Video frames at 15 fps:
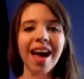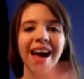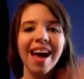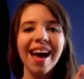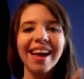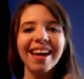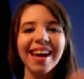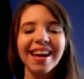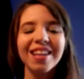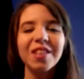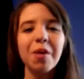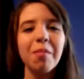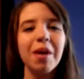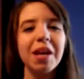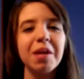Hi guys,
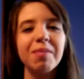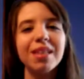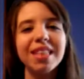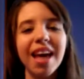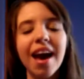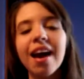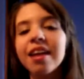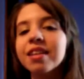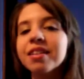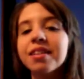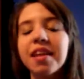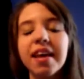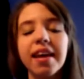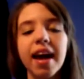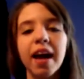my name is Kat and
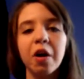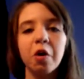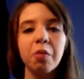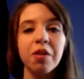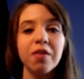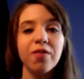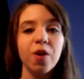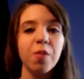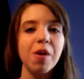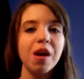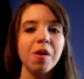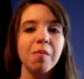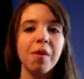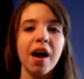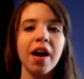today I will be
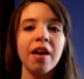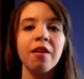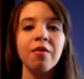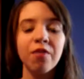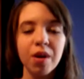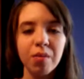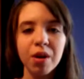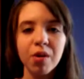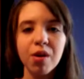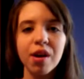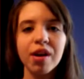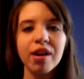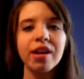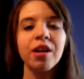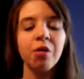filming my
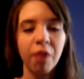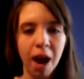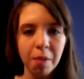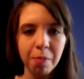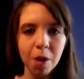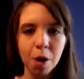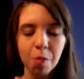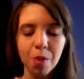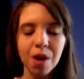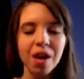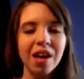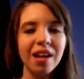February wrap-up.